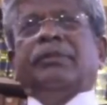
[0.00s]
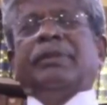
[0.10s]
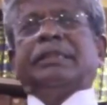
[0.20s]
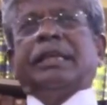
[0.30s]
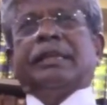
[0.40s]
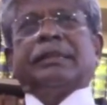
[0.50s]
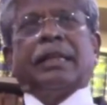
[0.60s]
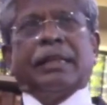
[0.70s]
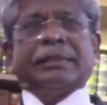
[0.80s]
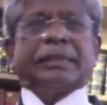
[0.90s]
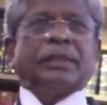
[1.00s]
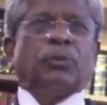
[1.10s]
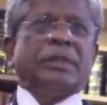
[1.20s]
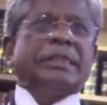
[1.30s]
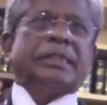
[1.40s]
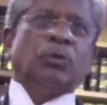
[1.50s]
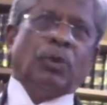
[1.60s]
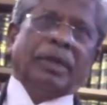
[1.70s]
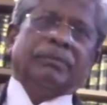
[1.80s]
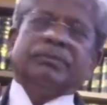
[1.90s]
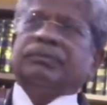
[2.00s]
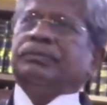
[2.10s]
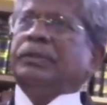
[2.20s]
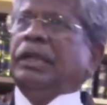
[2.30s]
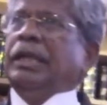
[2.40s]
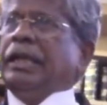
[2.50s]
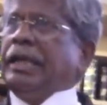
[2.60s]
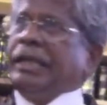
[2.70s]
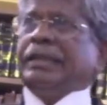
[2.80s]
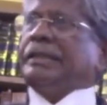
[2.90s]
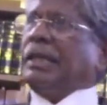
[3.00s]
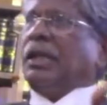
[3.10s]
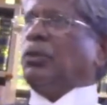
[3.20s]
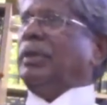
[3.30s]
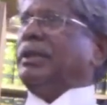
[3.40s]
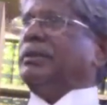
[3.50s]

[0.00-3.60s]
investigation under section 161 it is a document.